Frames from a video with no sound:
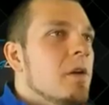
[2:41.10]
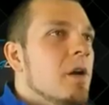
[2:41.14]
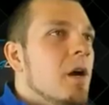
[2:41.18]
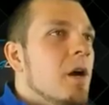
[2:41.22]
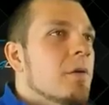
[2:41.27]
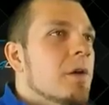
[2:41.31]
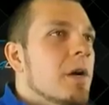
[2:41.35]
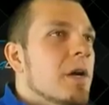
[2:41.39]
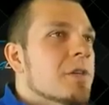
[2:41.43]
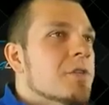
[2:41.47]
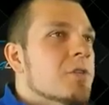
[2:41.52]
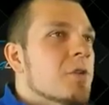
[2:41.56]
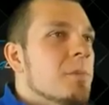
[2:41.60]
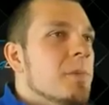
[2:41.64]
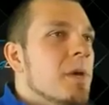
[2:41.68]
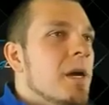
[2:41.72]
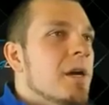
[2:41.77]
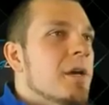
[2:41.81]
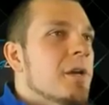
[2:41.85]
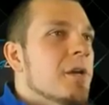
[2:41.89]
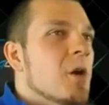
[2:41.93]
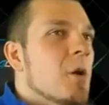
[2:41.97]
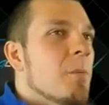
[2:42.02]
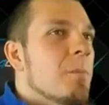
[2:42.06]
Alright, so I'm
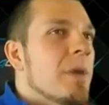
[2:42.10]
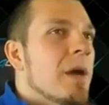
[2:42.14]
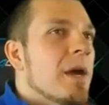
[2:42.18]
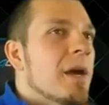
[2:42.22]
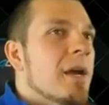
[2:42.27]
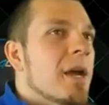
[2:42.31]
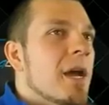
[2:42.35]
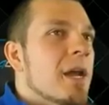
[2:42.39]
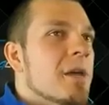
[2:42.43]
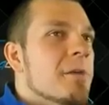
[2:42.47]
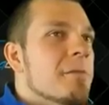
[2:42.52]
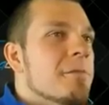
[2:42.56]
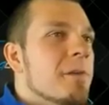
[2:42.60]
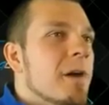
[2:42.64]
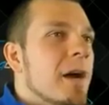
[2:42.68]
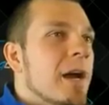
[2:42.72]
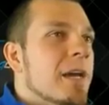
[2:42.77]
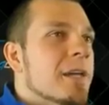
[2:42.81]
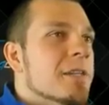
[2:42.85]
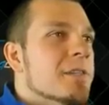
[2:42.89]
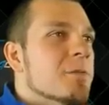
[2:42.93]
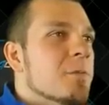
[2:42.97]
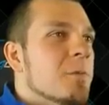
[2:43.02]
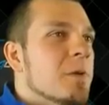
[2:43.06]
not going to go pick any
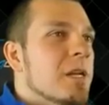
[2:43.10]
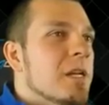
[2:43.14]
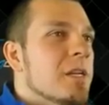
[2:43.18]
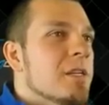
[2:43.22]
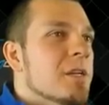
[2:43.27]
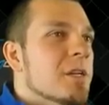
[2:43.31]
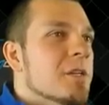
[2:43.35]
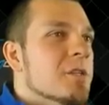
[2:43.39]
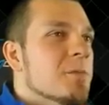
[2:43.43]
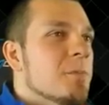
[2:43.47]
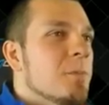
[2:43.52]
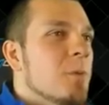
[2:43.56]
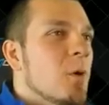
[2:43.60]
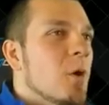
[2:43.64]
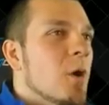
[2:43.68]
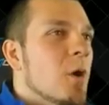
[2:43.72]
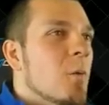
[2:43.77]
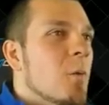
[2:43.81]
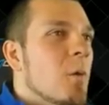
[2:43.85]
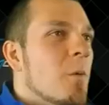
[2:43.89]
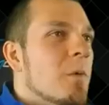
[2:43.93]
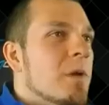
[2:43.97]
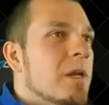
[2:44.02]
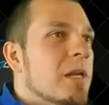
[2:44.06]
fights. We need to explore
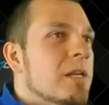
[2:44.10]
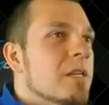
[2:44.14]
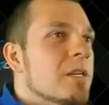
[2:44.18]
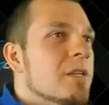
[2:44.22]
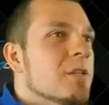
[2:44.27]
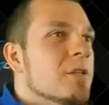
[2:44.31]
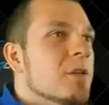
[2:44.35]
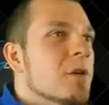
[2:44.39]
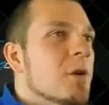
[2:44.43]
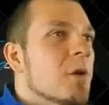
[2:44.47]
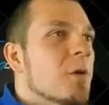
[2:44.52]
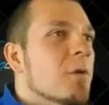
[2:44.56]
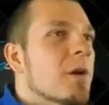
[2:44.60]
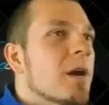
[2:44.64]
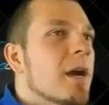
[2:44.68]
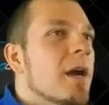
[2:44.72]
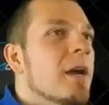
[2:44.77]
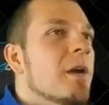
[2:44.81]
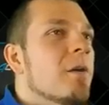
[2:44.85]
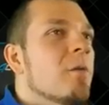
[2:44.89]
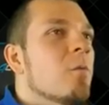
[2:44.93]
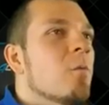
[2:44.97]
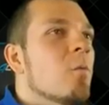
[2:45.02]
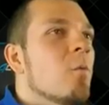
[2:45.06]
what we need to do,
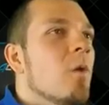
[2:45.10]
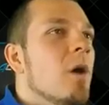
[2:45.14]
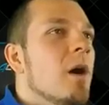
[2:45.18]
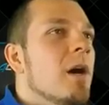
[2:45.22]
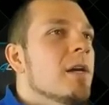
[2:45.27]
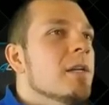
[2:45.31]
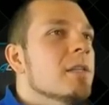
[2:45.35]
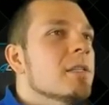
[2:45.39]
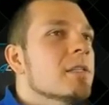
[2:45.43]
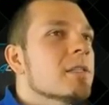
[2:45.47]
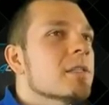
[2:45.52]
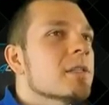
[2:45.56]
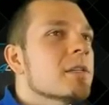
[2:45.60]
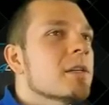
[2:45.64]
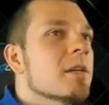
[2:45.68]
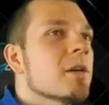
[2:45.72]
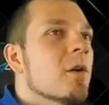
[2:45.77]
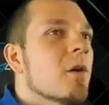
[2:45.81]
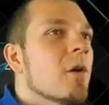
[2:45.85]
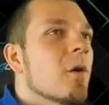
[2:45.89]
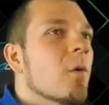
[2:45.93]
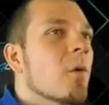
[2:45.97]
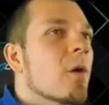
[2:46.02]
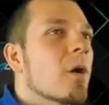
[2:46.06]
right? What
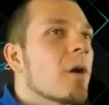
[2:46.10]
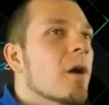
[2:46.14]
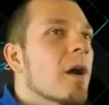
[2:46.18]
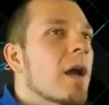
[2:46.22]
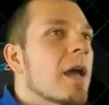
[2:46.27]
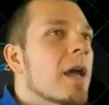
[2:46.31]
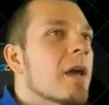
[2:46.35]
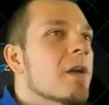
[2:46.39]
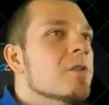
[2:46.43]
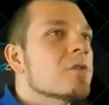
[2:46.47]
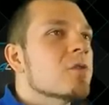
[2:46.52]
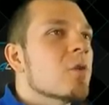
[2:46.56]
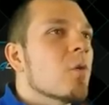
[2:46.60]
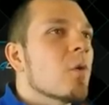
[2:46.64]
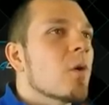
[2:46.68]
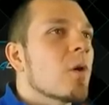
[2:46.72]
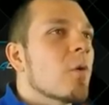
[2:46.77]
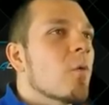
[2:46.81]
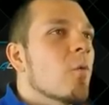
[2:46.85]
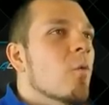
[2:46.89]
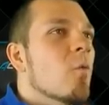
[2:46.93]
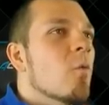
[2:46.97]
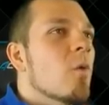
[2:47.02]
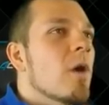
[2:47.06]
or and
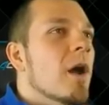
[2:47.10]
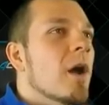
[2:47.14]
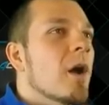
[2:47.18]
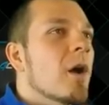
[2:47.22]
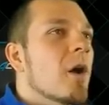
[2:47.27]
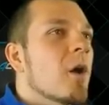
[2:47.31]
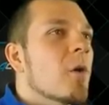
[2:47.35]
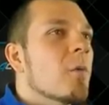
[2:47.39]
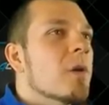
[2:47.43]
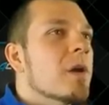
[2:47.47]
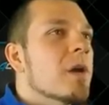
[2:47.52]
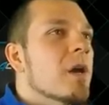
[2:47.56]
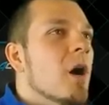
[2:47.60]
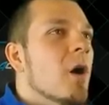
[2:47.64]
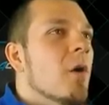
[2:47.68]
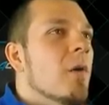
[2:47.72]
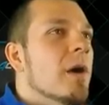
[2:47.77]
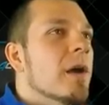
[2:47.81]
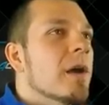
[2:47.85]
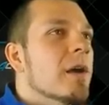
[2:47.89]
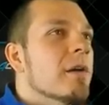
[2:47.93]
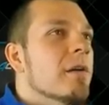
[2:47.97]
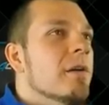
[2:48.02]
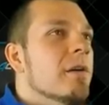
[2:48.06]
or where are we
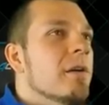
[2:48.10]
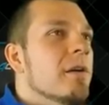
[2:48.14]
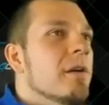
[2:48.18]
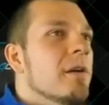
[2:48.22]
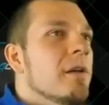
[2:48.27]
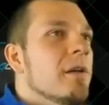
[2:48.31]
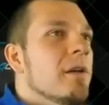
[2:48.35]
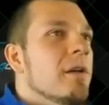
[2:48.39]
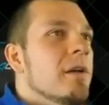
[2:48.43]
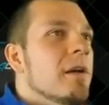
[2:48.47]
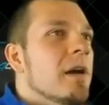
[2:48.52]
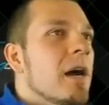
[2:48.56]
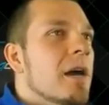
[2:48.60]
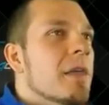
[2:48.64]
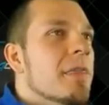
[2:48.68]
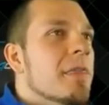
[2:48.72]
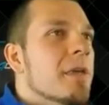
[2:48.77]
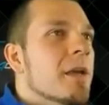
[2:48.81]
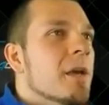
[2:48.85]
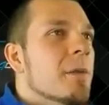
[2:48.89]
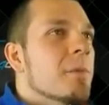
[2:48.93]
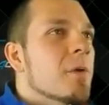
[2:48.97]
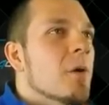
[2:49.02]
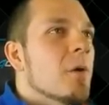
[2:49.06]
going? I
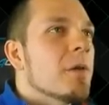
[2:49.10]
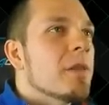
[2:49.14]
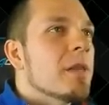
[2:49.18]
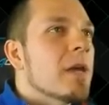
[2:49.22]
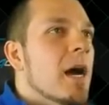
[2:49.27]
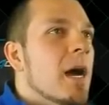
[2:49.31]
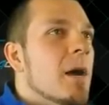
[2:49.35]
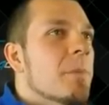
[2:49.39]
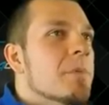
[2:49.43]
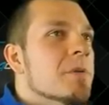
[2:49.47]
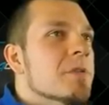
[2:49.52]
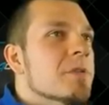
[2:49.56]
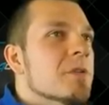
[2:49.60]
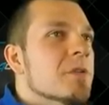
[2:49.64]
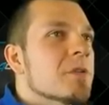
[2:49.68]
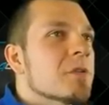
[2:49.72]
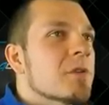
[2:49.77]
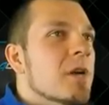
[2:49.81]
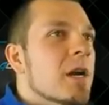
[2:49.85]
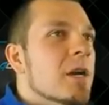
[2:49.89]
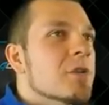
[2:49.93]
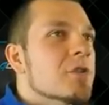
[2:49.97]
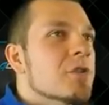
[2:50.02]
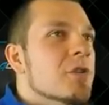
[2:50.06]
think I'm going the opposite
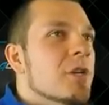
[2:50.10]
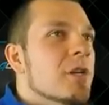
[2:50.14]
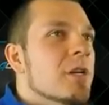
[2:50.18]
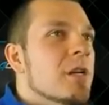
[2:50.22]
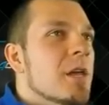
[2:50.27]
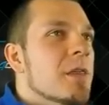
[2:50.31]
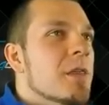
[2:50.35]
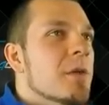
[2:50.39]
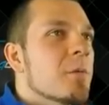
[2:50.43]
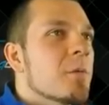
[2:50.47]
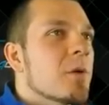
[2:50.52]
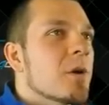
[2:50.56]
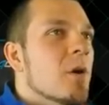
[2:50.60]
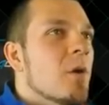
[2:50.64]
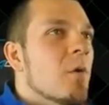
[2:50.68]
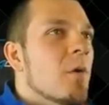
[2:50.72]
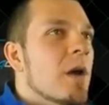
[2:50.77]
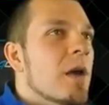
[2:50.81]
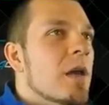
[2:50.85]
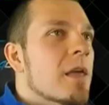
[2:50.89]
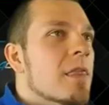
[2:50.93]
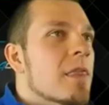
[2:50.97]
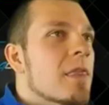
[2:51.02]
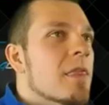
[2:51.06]
direction. I think we're
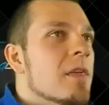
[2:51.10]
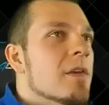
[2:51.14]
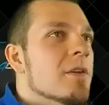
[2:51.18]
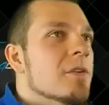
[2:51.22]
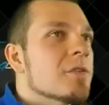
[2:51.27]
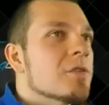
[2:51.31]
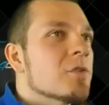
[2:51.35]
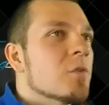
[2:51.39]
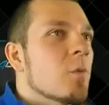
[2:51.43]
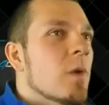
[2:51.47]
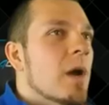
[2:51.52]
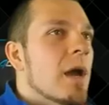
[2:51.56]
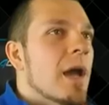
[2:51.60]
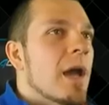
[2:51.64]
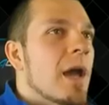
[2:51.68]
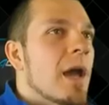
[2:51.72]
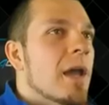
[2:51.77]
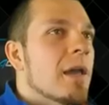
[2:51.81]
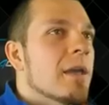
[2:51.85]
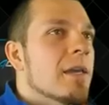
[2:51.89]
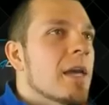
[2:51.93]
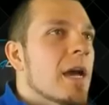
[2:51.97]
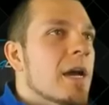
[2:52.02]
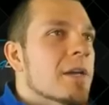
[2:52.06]
going this way.
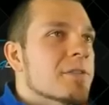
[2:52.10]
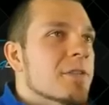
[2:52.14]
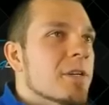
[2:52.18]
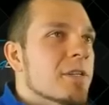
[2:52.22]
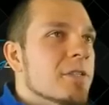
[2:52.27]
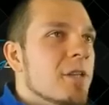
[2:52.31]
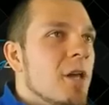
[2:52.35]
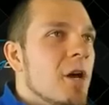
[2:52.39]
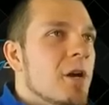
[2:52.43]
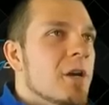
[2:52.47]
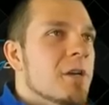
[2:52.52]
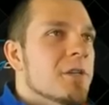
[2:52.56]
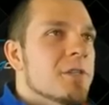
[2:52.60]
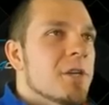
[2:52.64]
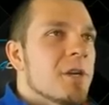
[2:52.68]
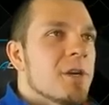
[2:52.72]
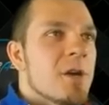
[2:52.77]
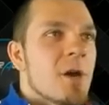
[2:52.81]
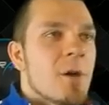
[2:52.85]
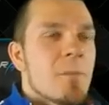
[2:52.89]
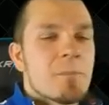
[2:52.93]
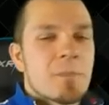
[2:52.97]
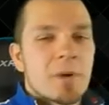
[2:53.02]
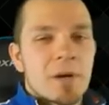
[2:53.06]
Yes, as long as the
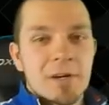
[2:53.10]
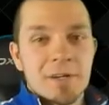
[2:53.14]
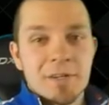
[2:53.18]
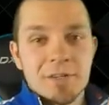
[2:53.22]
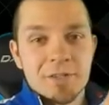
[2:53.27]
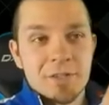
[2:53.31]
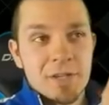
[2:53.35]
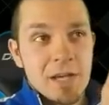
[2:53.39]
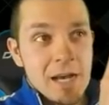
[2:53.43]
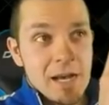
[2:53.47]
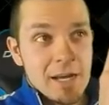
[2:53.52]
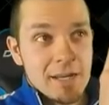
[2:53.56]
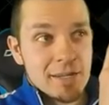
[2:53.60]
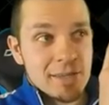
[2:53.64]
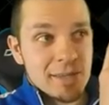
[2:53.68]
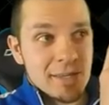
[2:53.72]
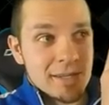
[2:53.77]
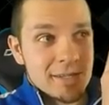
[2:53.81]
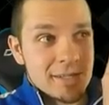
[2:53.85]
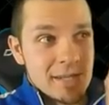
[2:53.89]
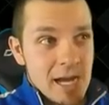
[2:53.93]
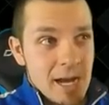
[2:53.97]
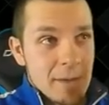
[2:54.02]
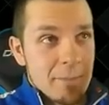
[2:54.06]
numbers on
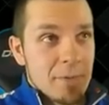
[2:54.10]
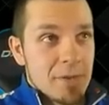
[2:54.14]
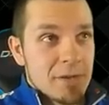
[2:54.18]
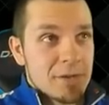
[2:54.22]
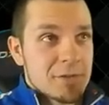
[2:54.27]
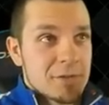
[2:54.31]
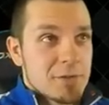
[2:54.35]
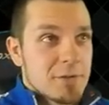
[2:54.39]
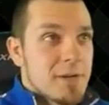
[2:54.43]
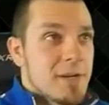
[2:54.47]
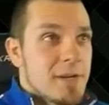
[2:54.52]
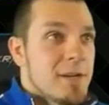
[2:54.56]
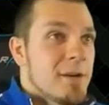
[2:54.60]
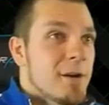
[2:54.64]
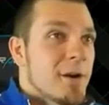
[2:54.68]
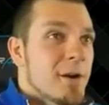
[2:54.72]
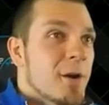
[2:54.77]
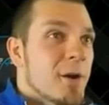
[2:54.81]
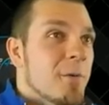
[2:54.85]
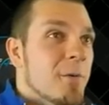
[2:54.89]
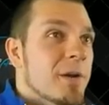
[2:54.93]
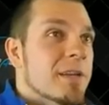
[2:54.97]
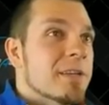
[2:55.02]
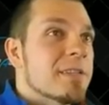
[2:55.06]
the top of the screen are
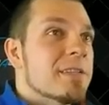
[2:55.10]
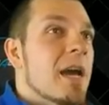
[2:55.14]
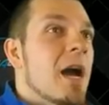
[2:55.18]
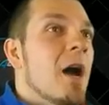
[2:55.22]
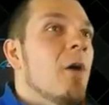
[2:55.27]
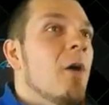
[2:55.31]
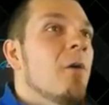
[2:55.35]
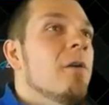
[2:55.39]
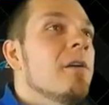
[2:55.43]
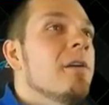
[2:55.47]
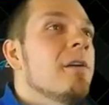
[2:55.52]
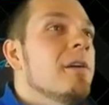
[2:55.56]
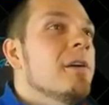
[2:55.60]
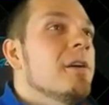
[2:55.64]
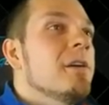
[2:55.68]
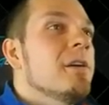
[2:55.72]
going down,